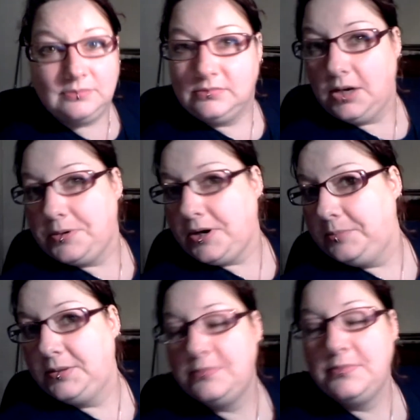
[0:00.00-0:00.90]
no
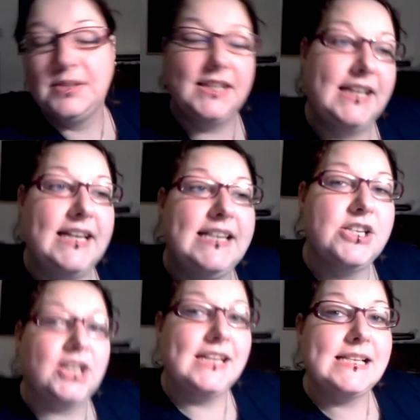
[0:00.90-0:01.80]
problem, the
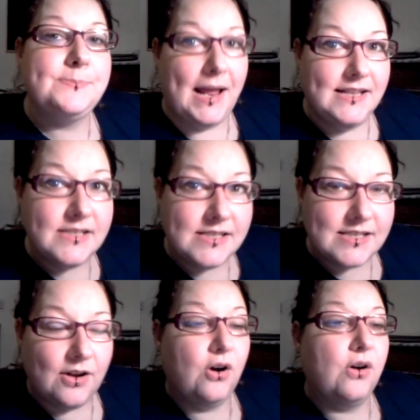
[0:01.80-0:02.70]
initial
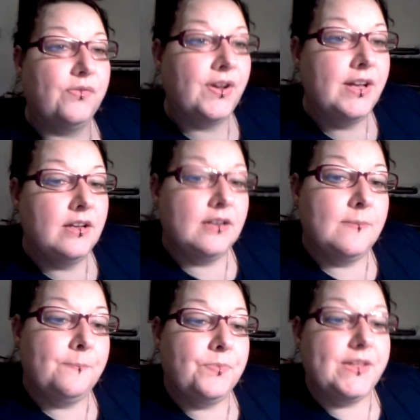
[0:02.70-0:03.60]
expense of
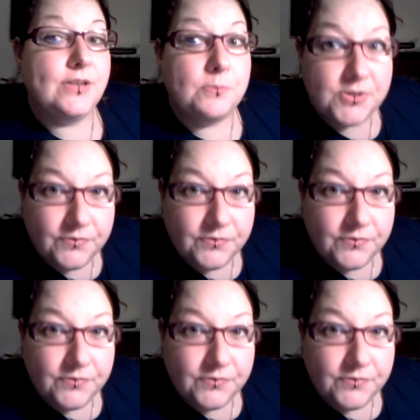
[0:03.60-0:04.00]
the adoption